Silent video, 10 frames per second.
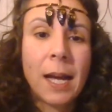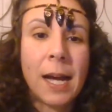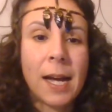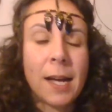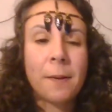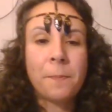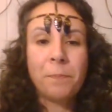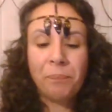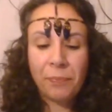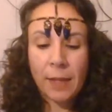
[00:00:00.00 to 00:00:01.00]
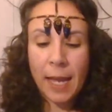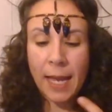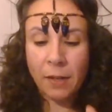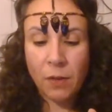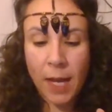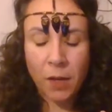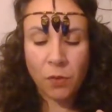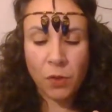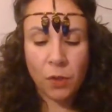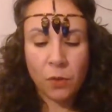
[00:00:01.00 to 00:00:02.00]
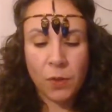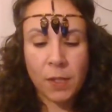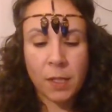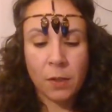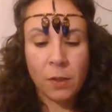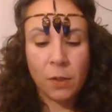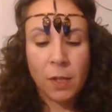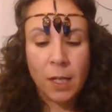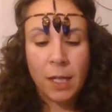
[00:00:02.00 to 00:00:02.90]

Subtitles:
and to still